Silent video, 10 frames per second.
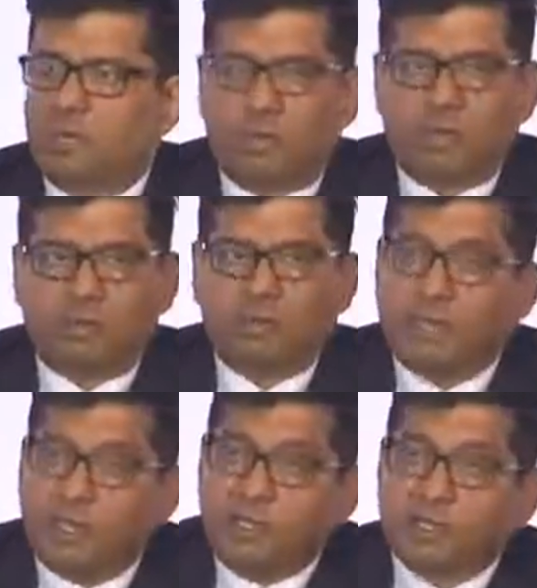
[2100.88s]
But
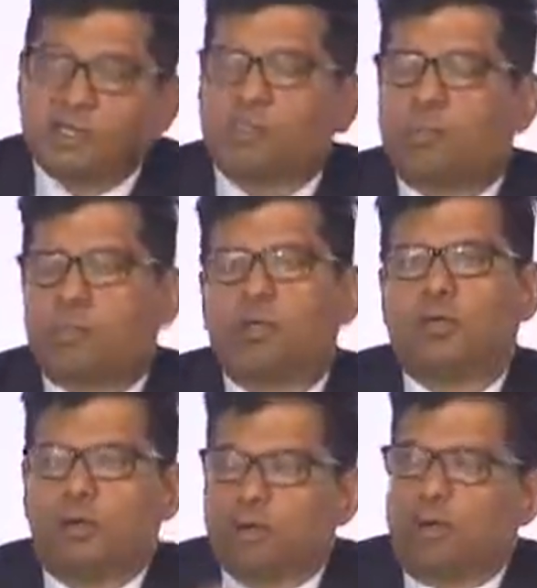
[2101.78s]
he needs to put in
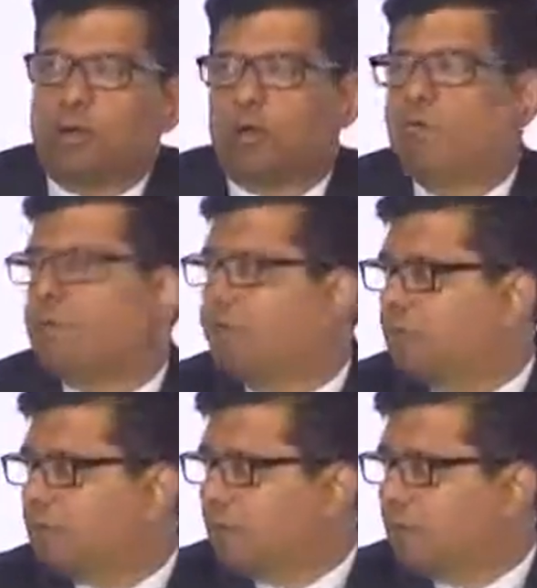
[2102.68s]
a lot of effort.